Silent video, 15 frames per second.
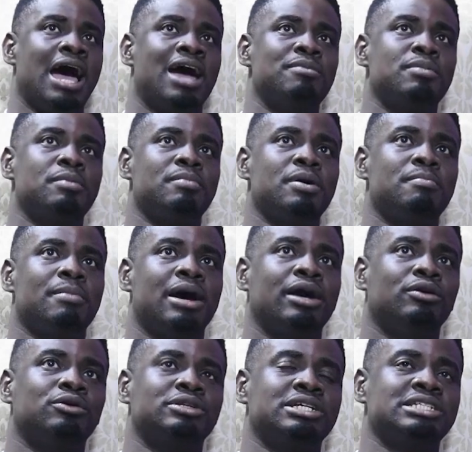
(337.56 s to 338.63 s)
I remember
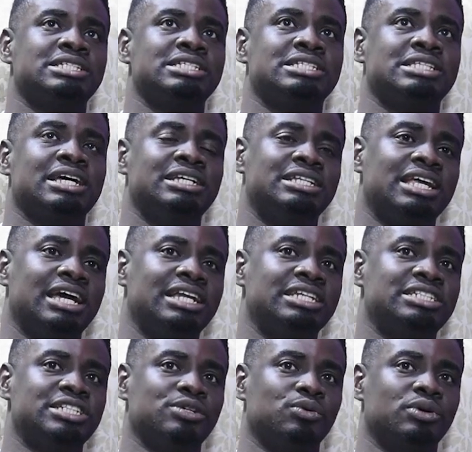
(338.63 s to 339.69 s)
my older sister
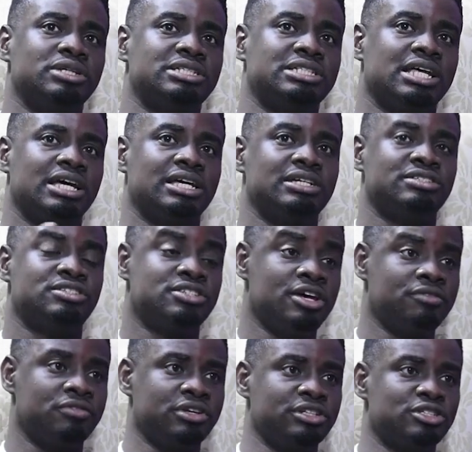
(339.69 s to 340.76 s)
then she was a uh,
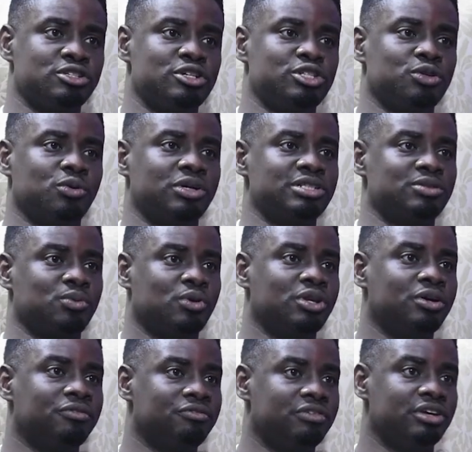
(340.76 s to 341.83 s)
serving, so she was
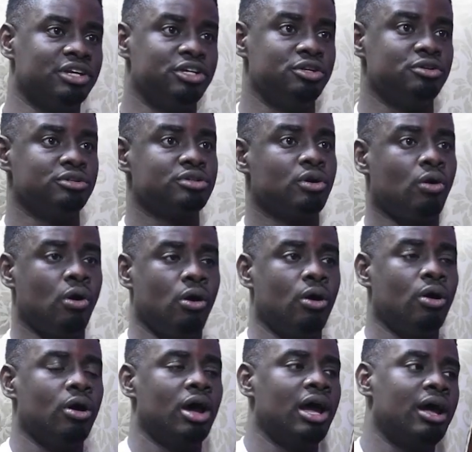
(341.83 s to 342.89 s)
one of the youth
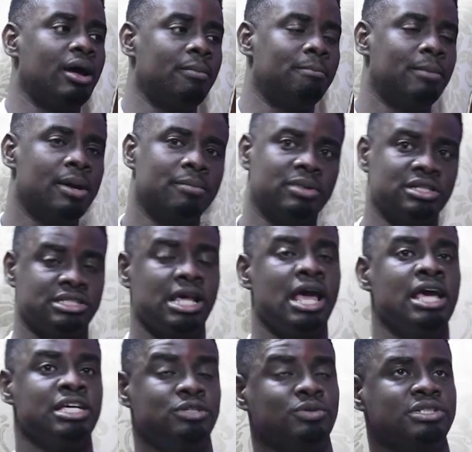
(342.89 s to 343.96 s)
corps uh, uh, members.
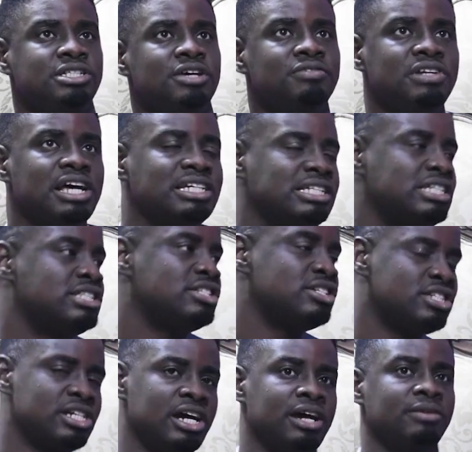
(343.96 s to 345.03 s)
She was serving as a
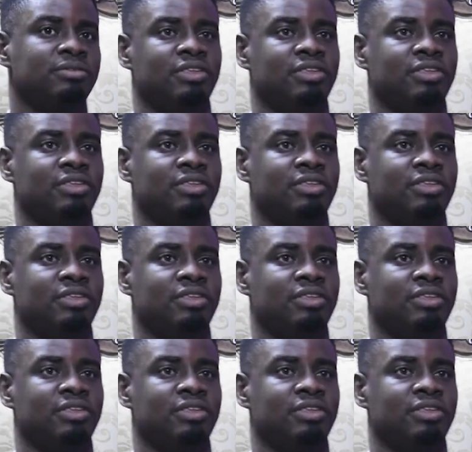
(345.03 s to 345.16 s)
teacher.